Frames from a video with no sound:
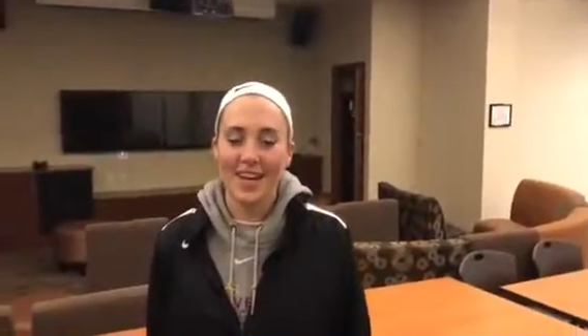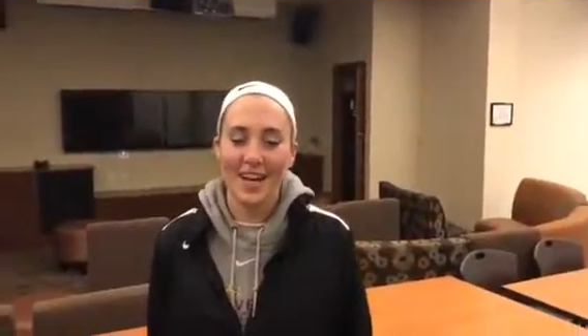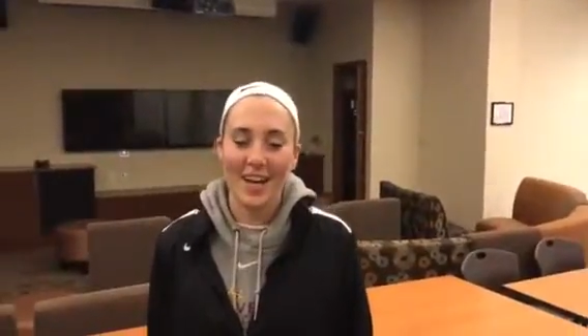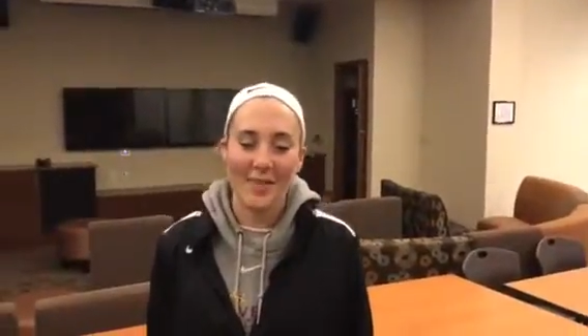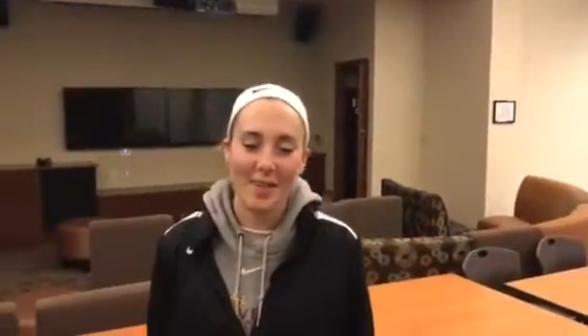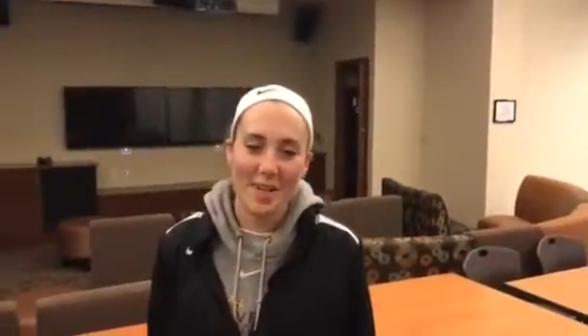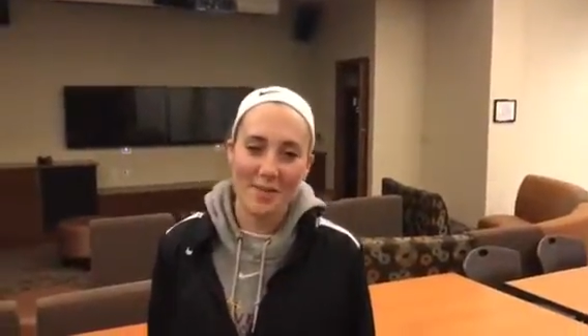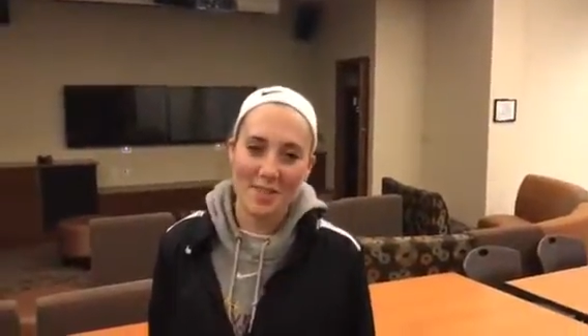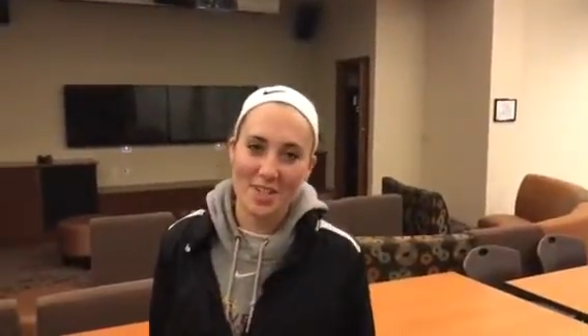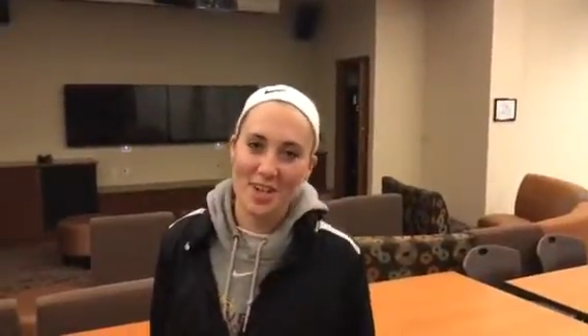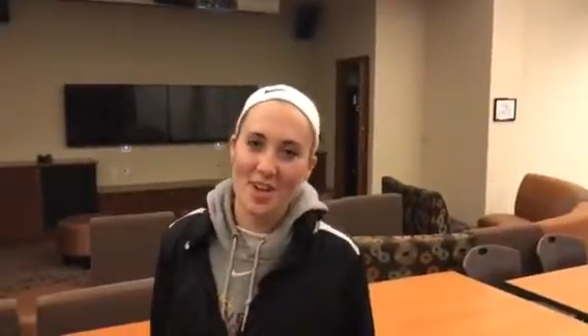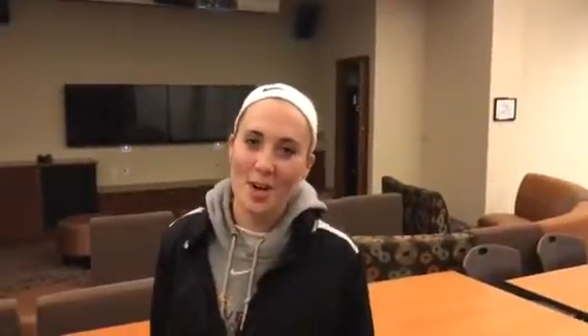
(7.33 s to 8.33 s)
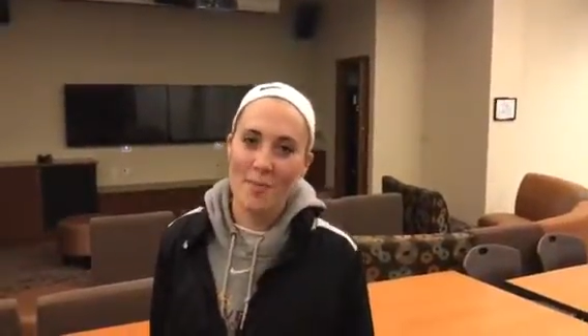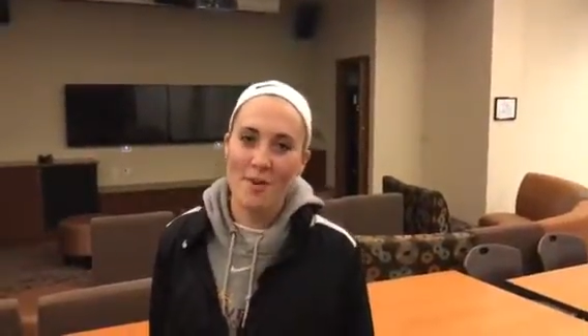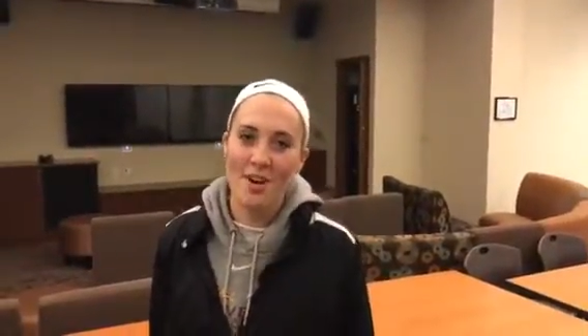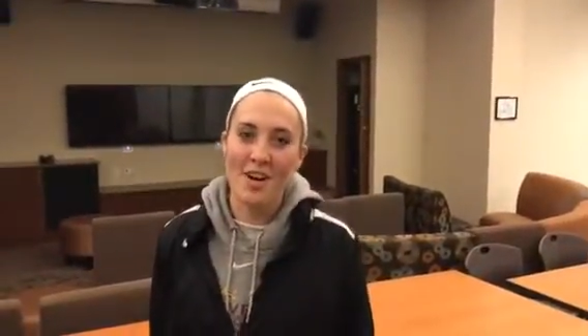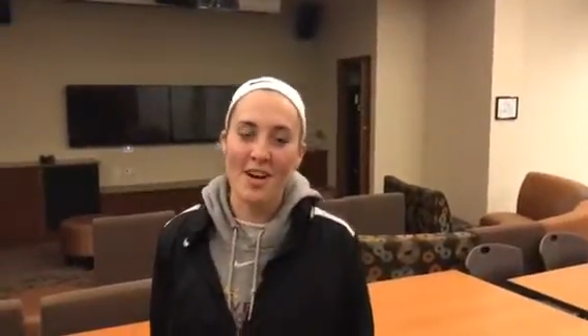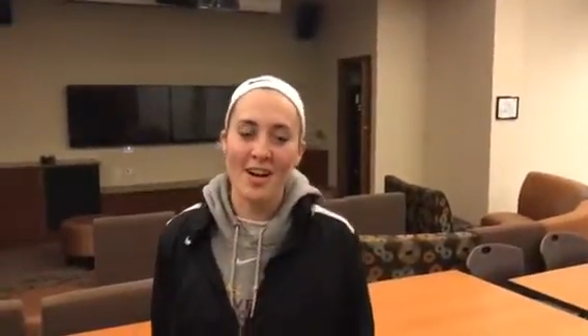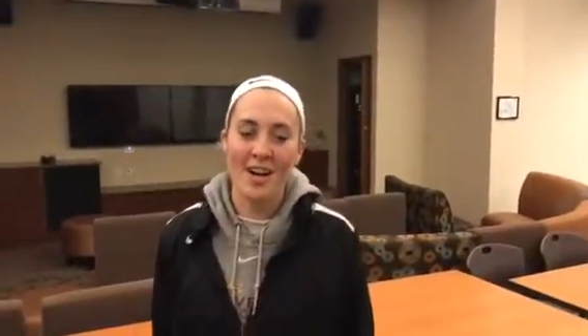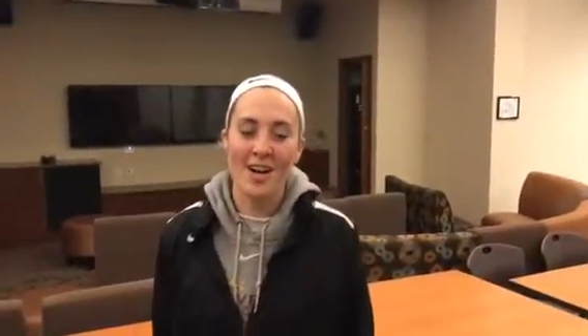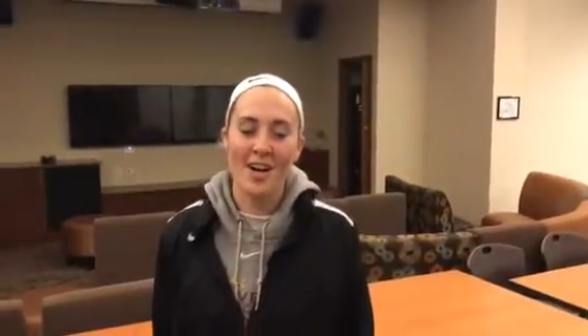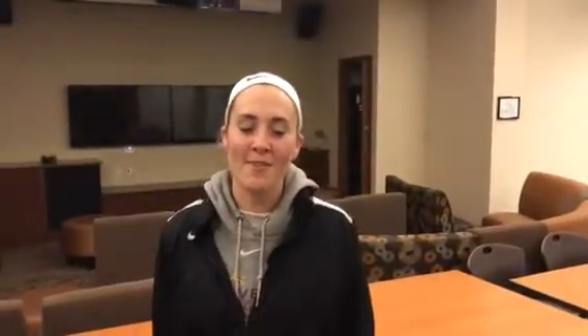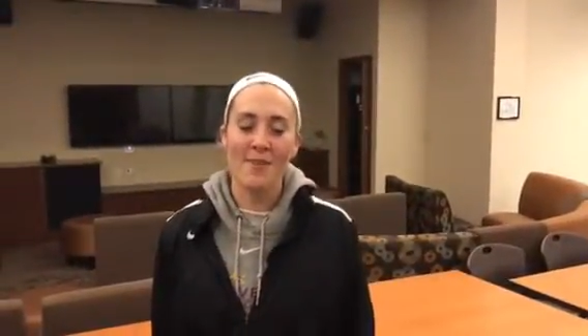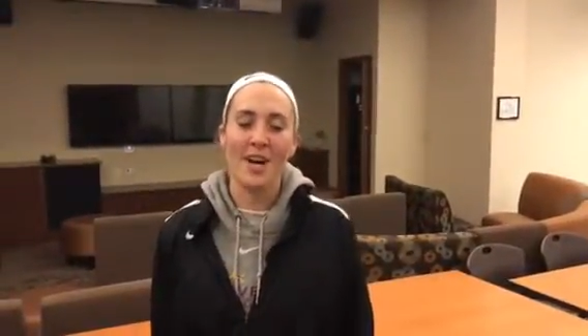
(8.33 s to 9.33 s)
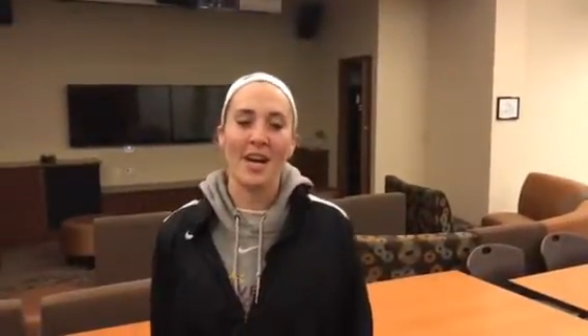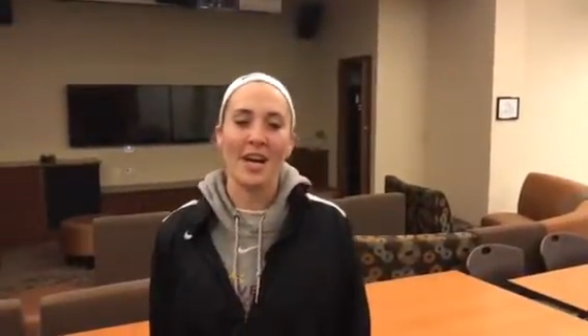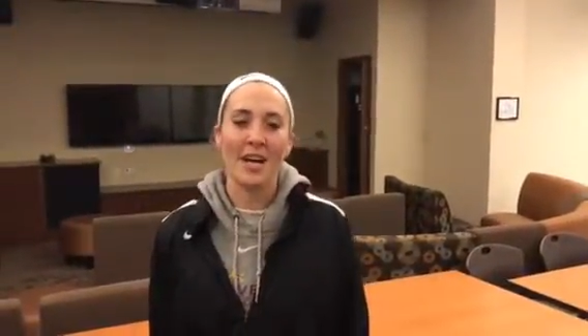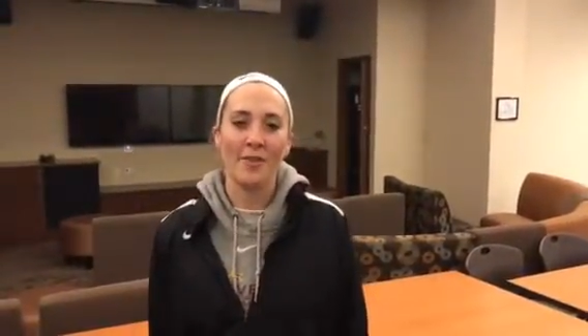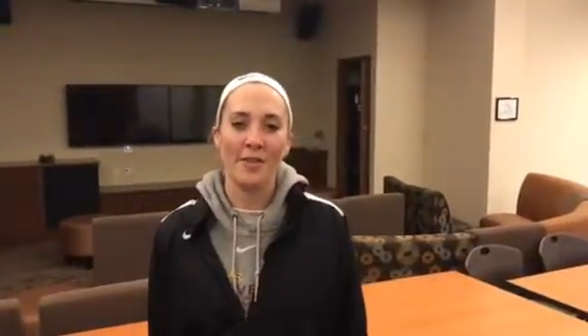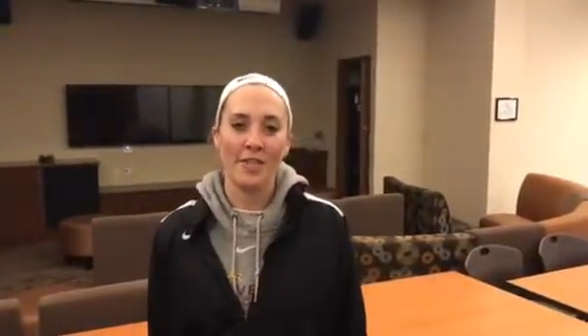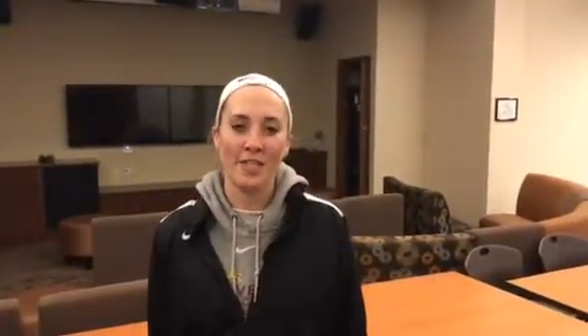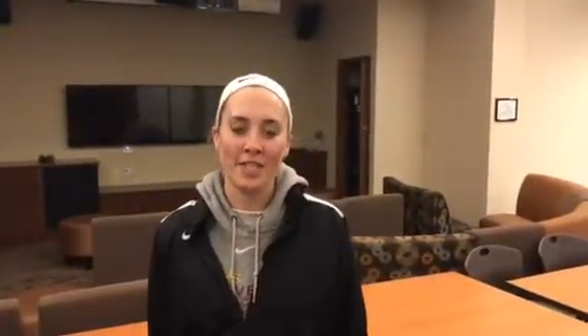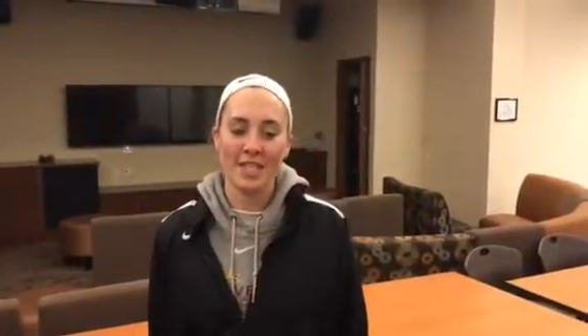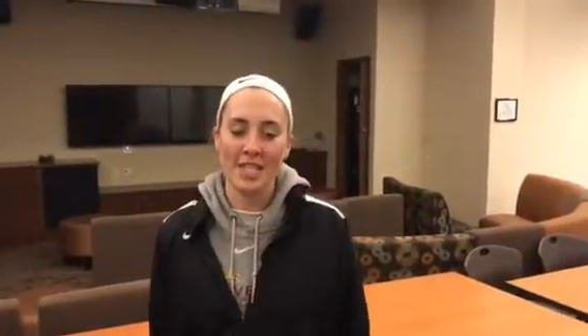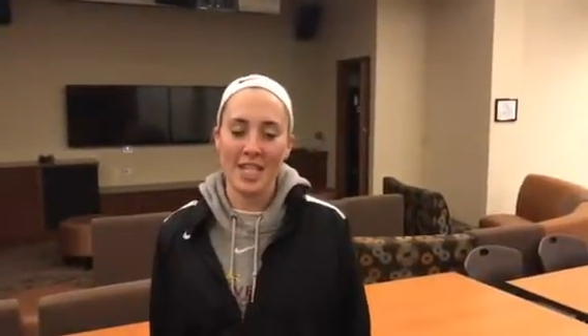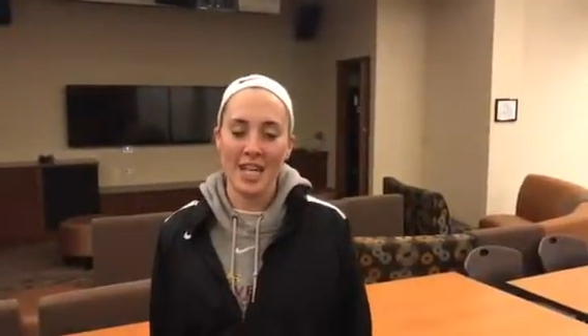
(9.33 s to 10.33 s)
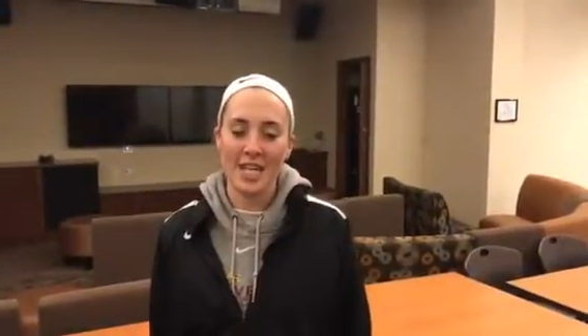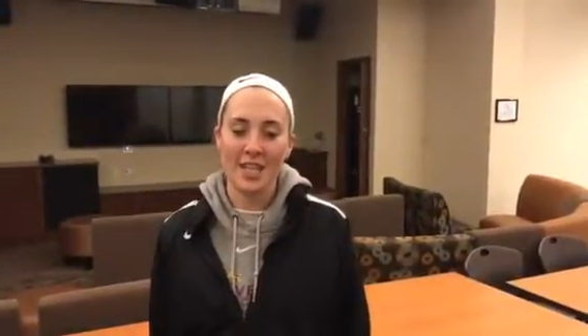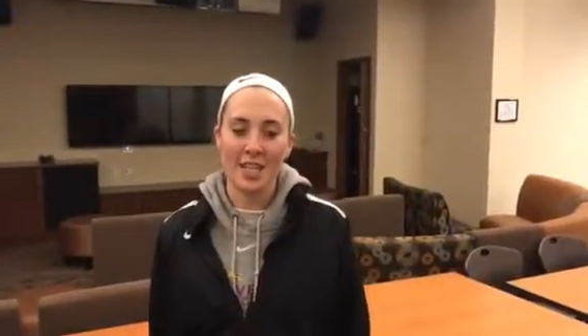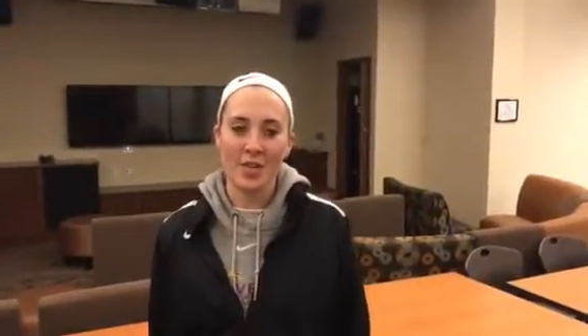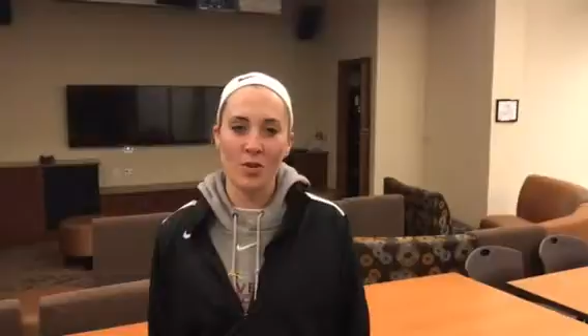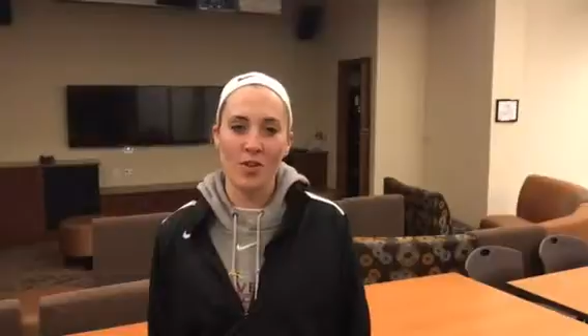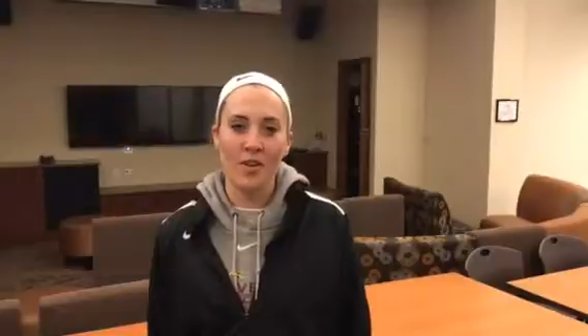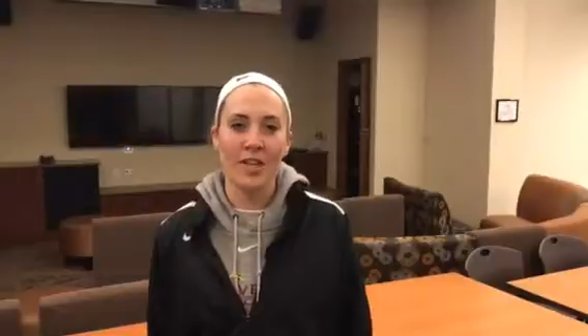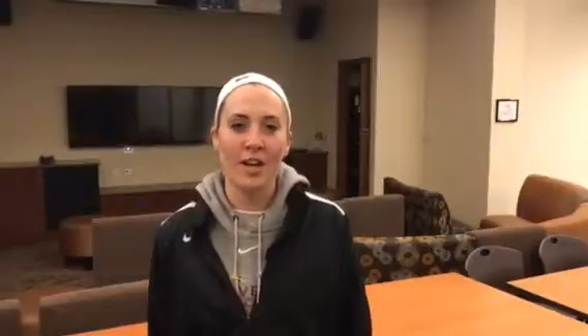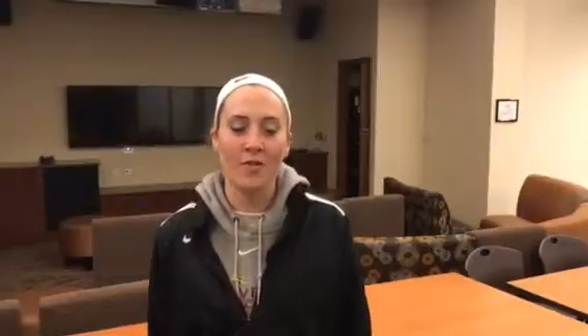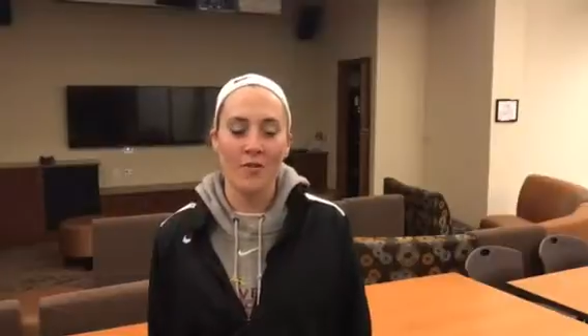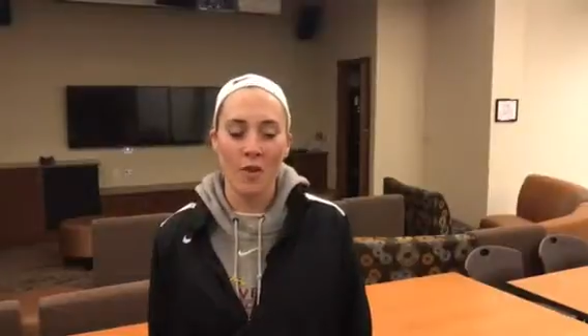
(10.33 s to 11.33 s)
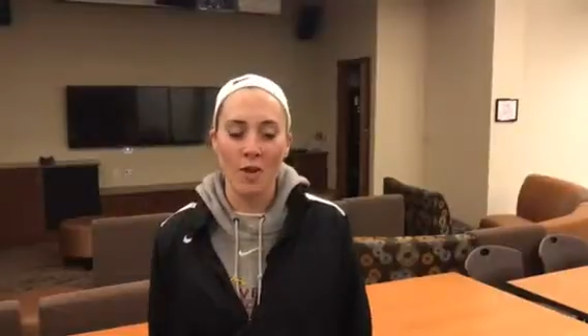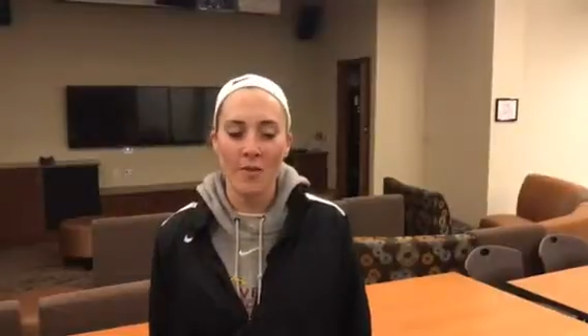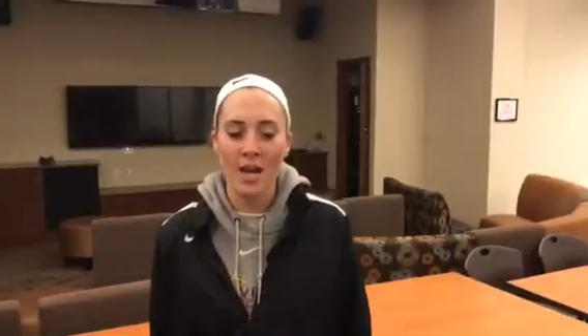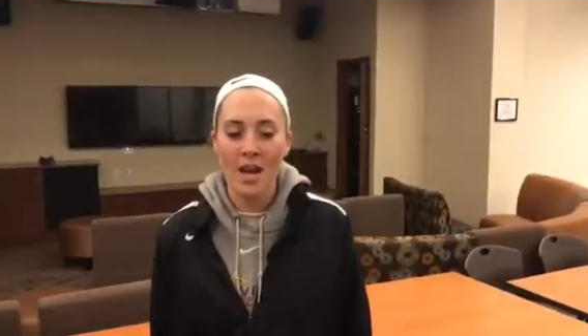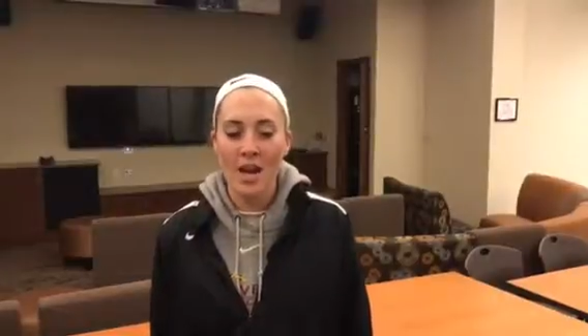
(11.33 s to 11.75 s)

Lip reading: Hi, my name is Jenna Harper. I was just attending the You Evolving Now Forum.